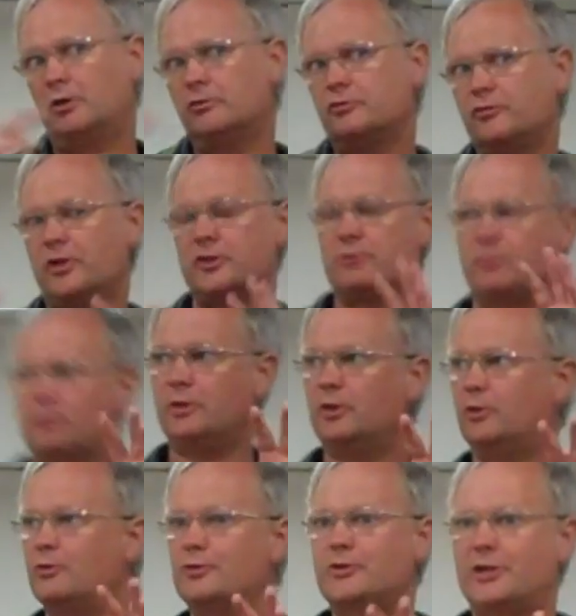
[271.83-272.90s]
contrast
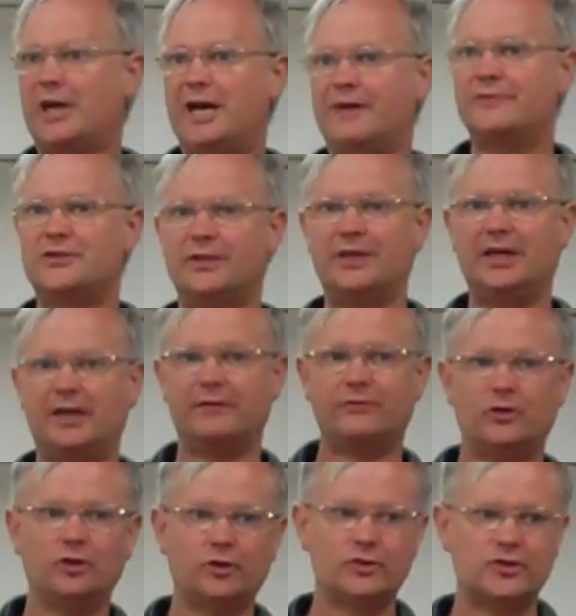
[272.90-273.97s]
between those with the haves and the
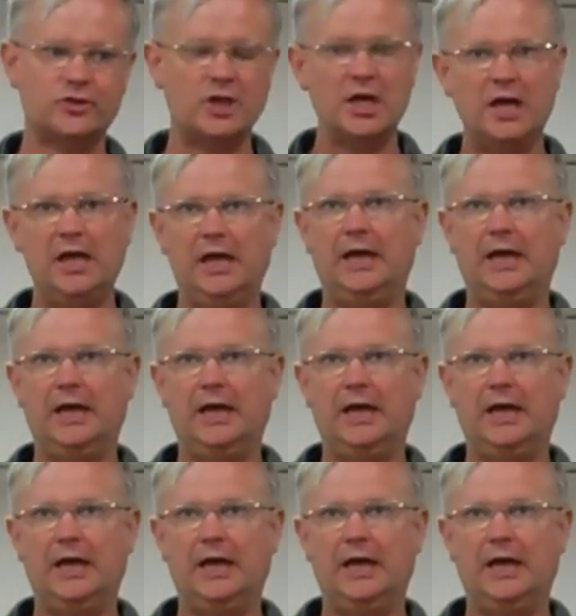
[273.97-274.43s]
have-nots.